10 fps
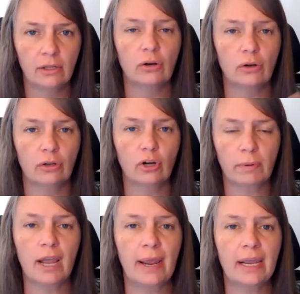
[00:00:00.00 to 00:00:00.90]
you're
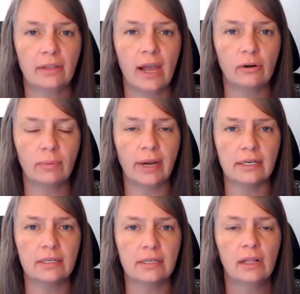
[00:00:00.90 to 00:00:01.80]
probably paying the higher
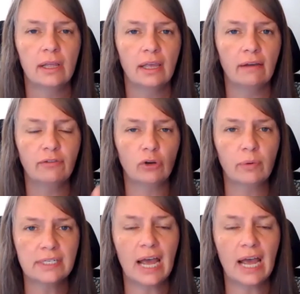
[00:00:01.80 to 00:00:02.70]
rate. If you
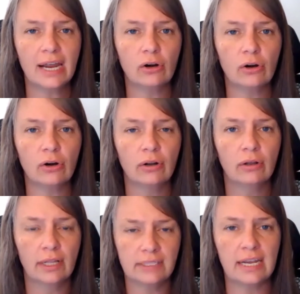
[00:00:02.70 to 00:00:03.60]
retire,
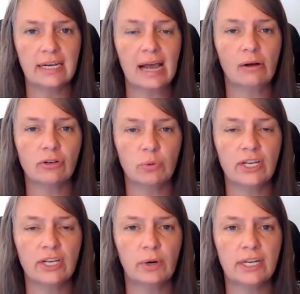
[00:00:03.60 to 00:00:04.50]
let's say now
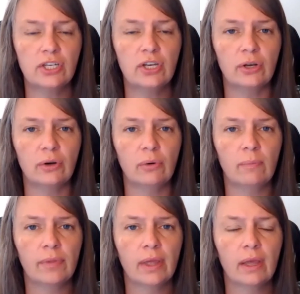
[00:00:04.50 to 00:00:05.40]

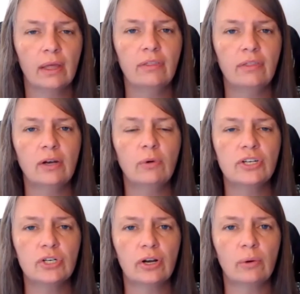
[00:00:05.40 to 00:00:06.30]
2022, then
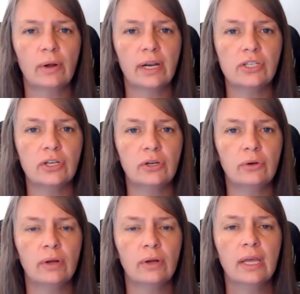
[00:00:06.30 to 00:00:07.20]
what you're going to want to
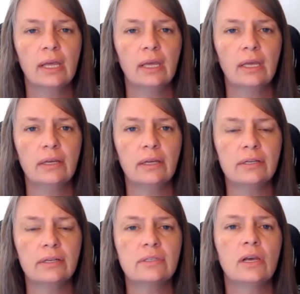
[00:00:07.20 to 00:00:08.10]
do
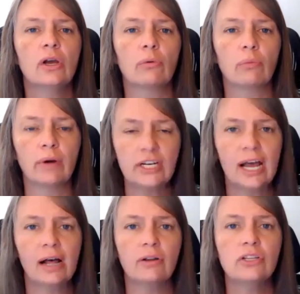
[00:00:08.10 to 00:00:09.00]
is
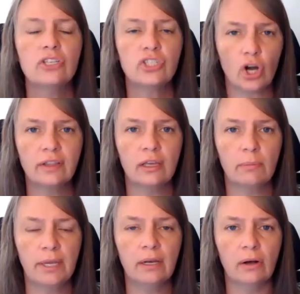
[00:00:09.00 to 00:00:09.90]
reach out, start the
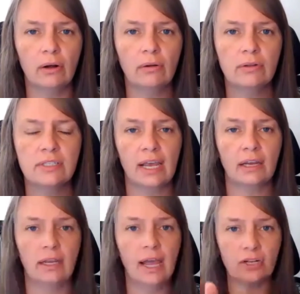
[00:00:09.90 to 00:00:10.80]
appeal
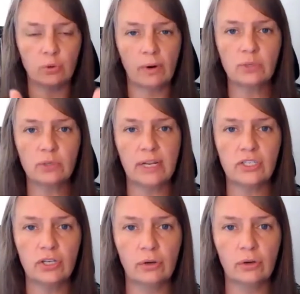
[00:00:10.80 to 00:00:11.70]
saying, yeah,
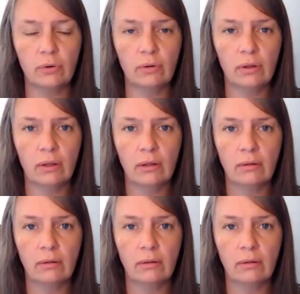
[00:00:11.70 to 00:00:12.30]
2022,